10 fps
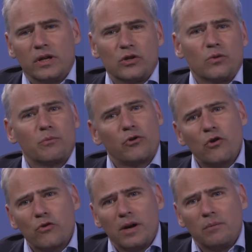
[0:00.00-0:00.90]
And so the
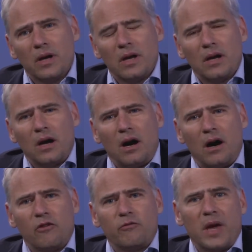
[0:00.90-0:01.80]
program
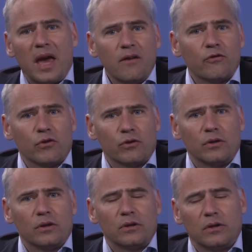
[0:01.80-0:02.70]
of
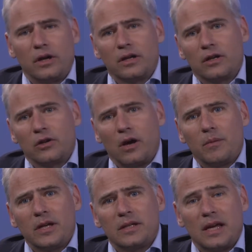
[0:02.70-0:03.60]
behavioral law and
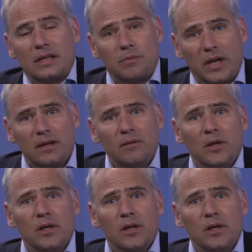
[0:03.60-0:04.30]
economics has been